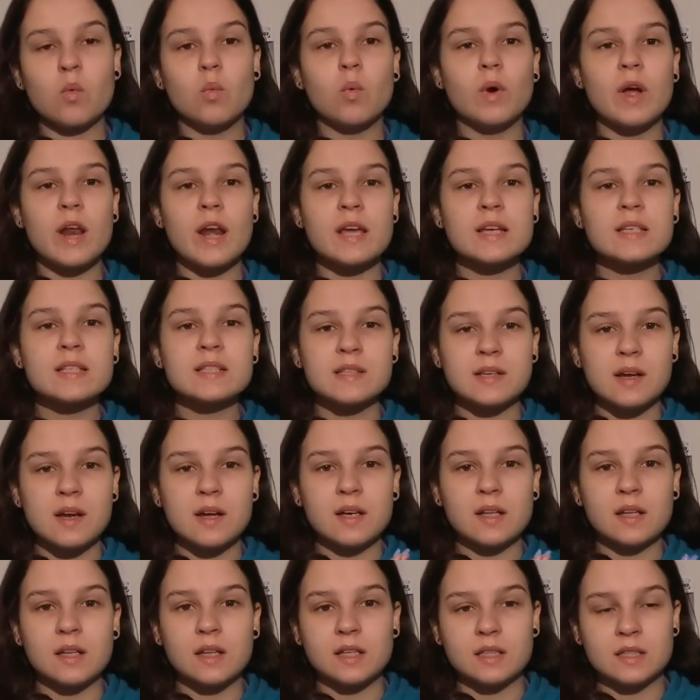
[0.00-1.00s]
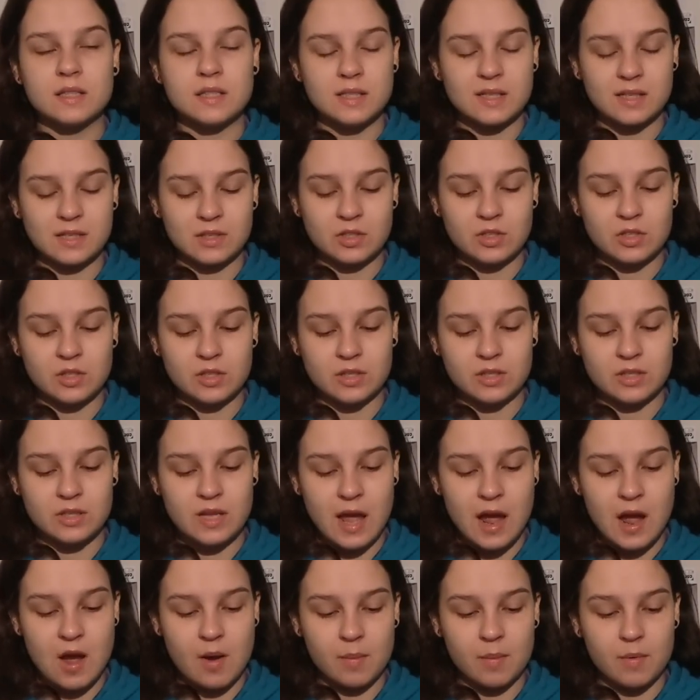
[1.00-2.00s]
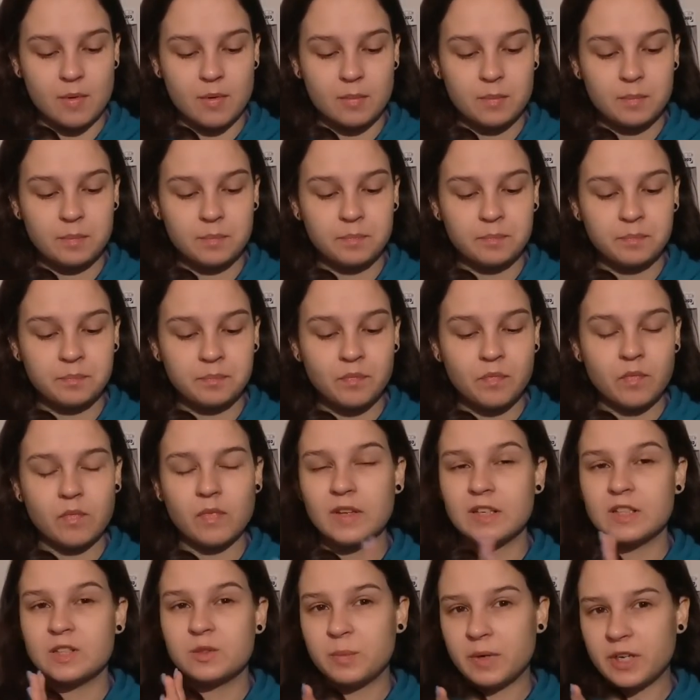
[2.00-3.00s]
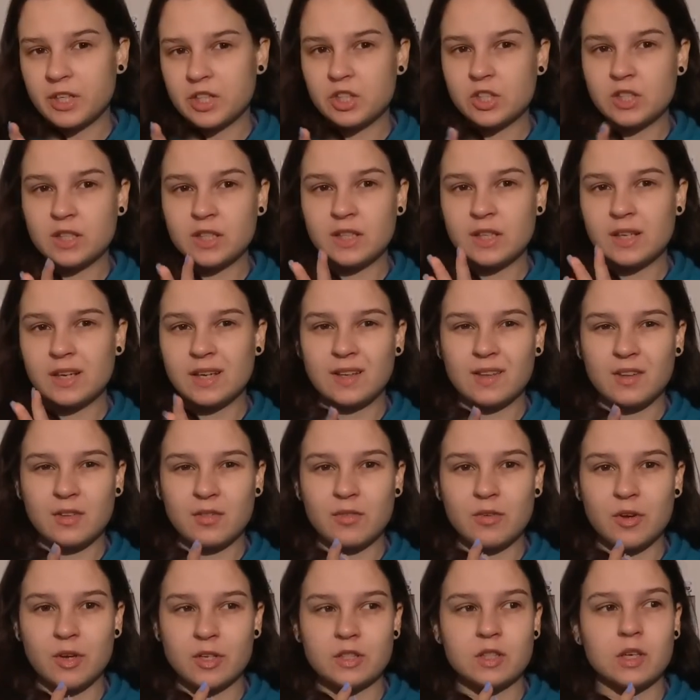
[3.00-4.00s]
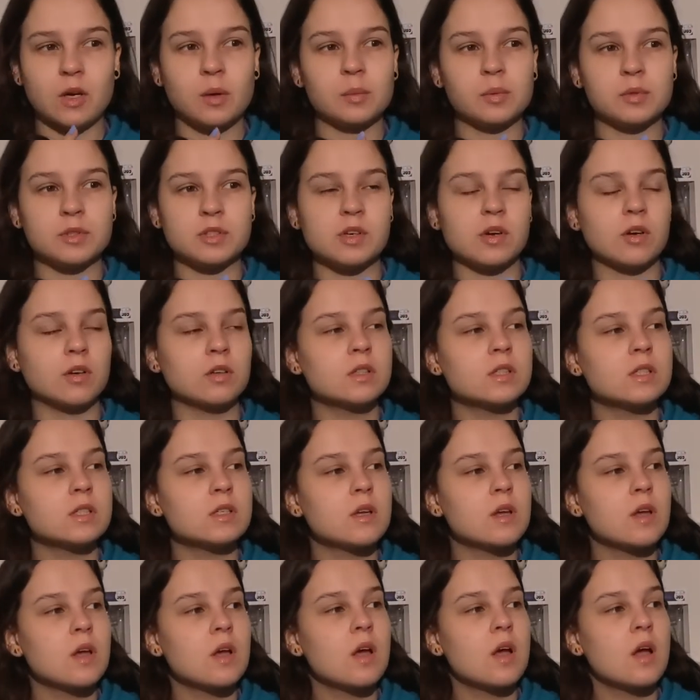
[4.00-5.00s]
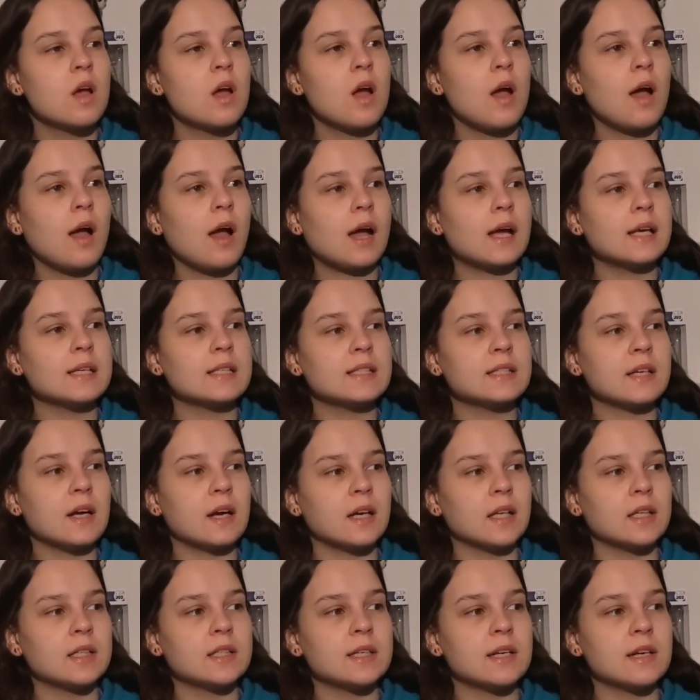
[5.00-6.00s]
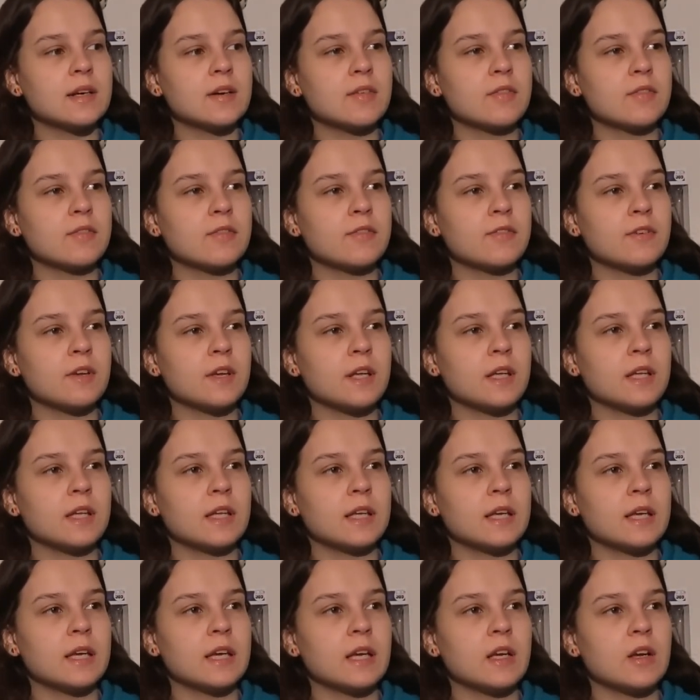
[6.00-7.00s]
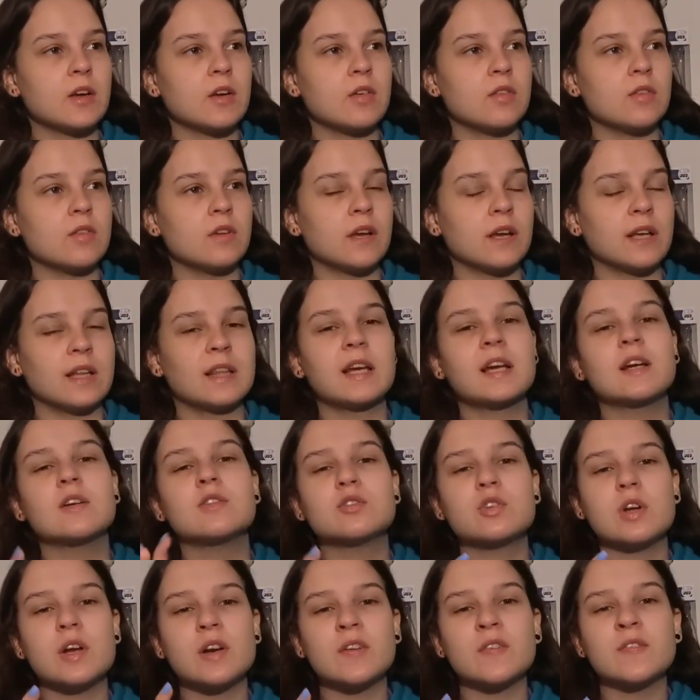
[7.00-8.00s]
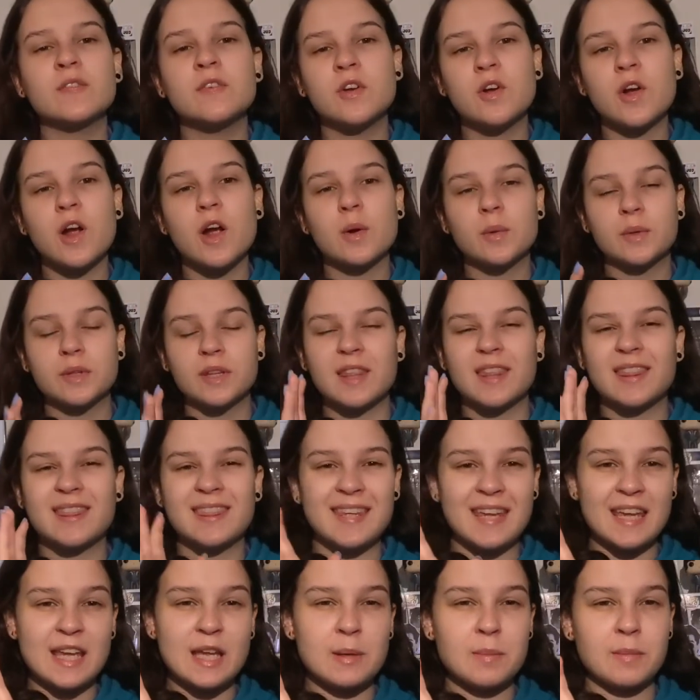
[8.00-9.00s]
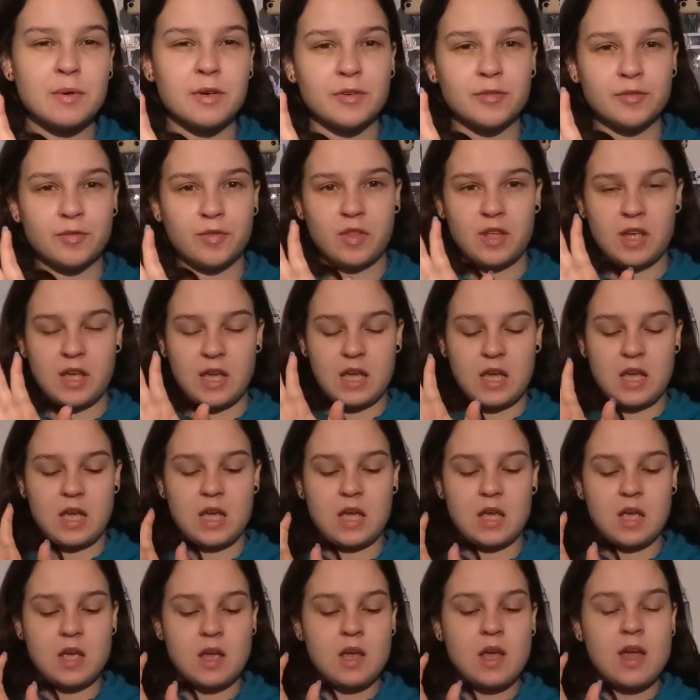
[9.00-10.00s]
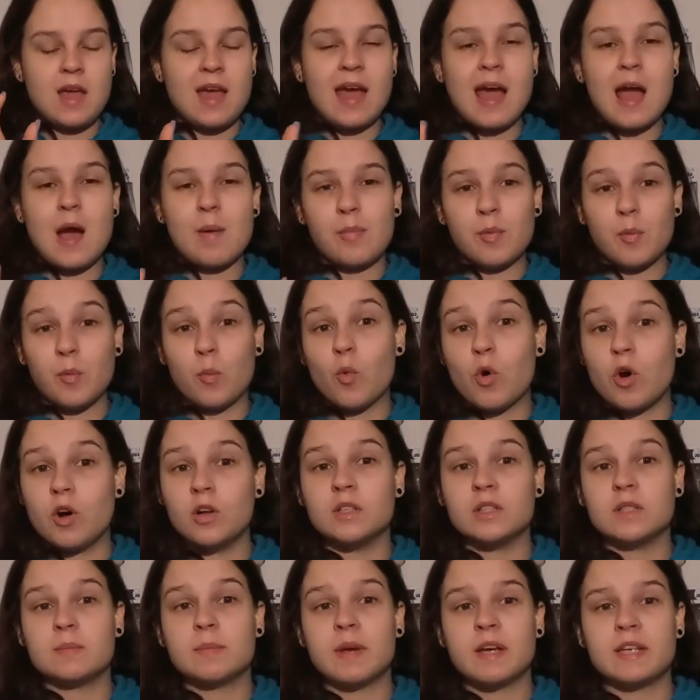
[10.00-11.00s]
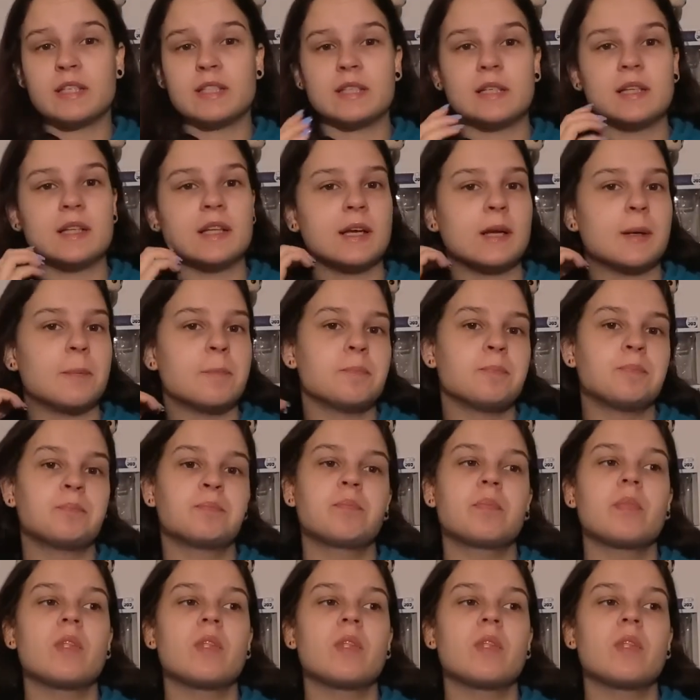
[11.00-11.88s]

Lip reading: when I started listening to this album, especially like the first couple songs, I started to get a feeling of like I was trying to figure out what the theme of the album was, basically.